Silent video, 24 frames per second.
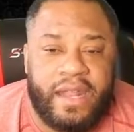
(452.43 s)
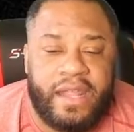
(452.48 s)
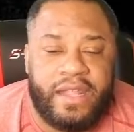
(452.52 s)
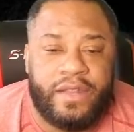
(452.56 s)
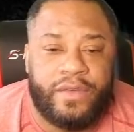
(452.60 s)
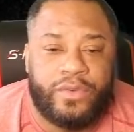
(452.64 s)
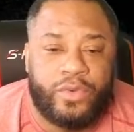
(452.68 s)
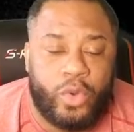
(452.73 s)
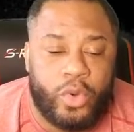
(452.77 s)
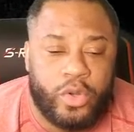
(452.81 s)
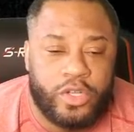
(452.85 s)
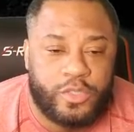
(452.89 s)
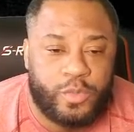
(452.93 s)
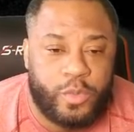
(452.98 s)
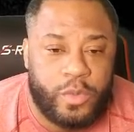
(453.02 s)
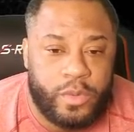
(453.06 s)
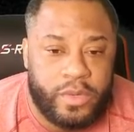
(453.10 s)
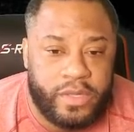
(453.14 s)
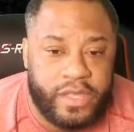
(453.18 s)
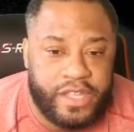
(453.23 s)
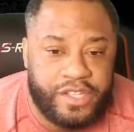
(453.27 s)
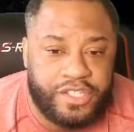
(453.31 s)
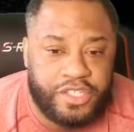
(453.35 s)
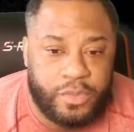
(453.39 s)
and of course we
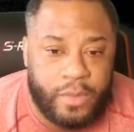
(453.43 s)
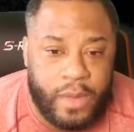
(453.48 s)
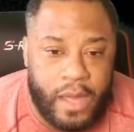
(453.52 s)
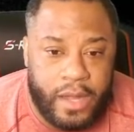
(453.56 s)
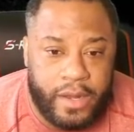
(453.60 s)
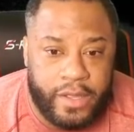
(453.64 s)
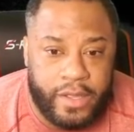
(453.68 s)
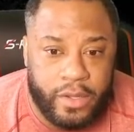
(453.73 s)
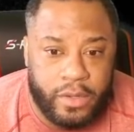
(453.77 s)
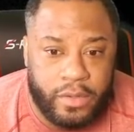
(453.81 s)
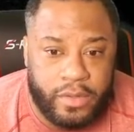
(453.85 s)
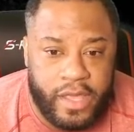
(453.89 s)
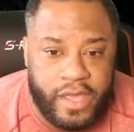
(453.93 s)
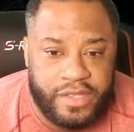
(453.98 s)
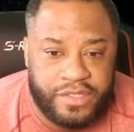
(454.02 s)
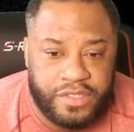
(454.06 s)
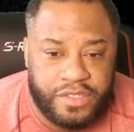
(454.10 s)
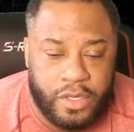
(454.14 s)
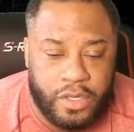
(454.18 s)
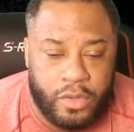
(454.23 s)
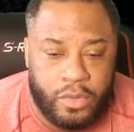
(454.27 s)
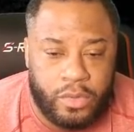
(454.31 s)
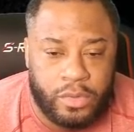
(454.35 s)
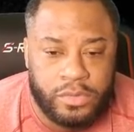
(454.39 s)
will get you out of here, okay?
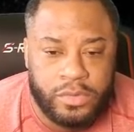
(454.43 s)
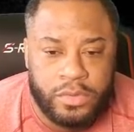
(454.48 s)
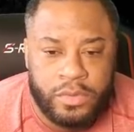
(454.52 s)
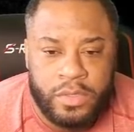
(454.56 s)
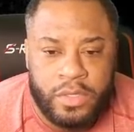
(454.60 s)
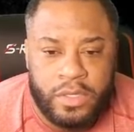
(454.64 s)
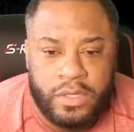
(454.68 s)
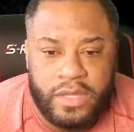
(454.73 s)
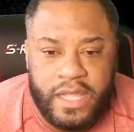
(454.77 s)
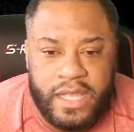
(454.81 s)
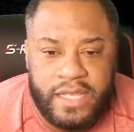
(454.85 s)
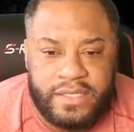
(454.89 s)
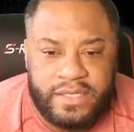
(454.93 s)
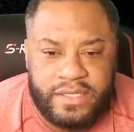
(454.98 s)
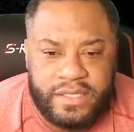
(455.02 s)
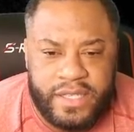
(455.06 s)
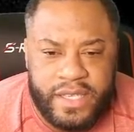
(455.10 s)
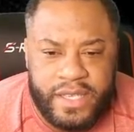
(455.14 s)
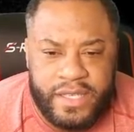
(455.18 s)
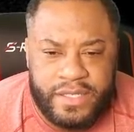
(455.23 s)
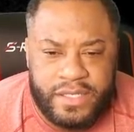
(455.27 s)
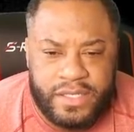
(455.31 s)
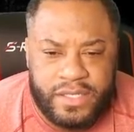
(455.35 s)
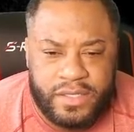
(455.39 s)
So let's
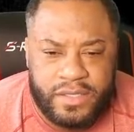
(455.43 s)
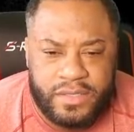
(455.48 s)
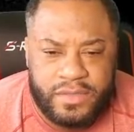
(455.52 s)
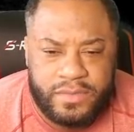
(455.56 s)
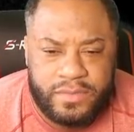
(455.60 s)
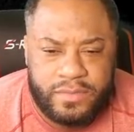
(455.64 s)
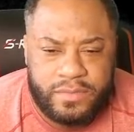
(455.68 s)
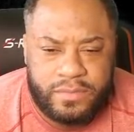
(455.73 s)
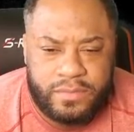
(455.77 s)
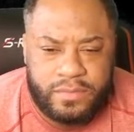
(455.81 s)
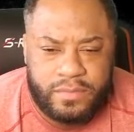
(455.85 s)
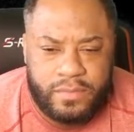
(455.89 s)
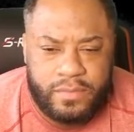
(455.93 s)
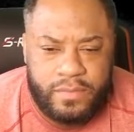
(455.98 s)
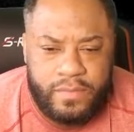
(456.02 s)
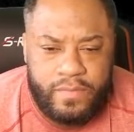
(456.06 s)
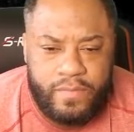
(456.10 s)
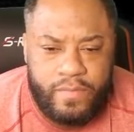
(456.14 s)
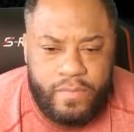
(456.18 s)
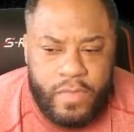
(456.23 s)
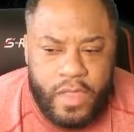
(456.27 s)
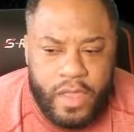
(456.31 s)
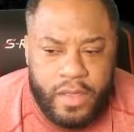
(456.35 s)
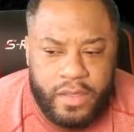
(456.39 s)
just
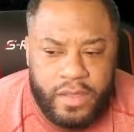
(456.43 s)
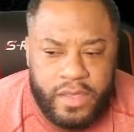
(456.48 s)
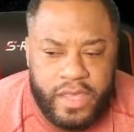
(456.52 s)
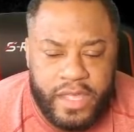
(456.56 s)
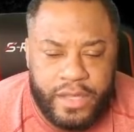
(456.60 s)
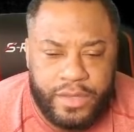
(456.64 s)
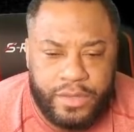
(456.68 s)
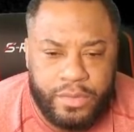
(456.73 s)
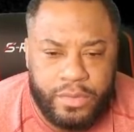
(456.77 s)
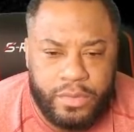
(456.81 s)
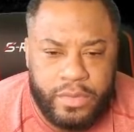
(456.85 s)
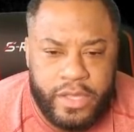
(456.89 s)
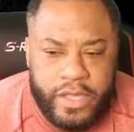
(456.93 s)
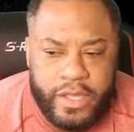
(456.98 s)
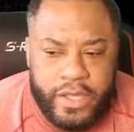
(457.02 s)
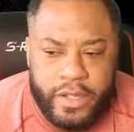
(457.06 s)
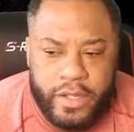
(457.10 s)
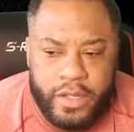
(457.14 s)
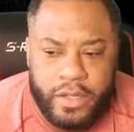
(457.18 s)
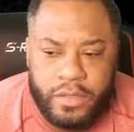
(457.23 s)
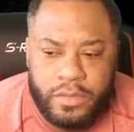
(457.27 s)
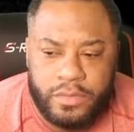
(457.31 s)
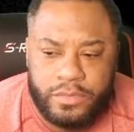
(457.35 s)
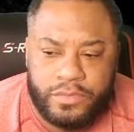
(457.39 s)
get through
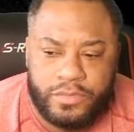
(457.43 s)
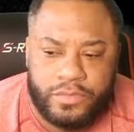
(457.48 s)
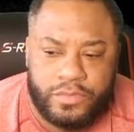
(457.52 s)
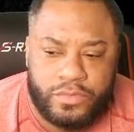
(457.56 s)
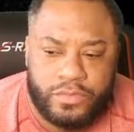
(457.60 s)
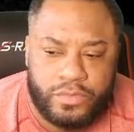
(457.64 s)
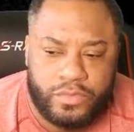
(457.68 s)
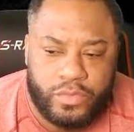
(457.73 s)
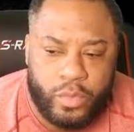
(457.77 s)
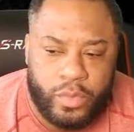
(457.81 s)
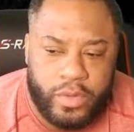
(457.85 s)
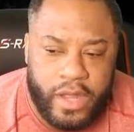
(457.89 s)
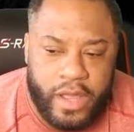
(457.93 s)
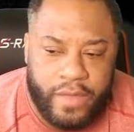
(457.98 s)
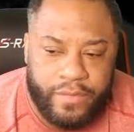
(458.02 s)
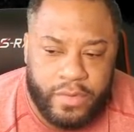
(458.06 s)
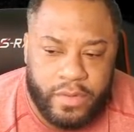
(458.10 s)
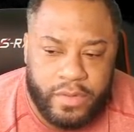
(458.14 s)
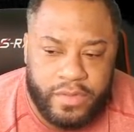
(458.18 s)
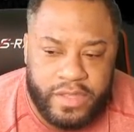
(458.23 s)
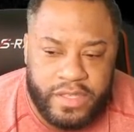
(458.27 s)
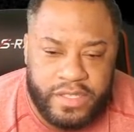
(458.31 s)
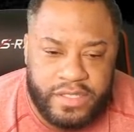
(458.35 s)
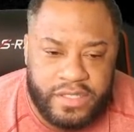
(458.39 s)
here
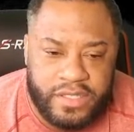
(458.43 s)
whenever this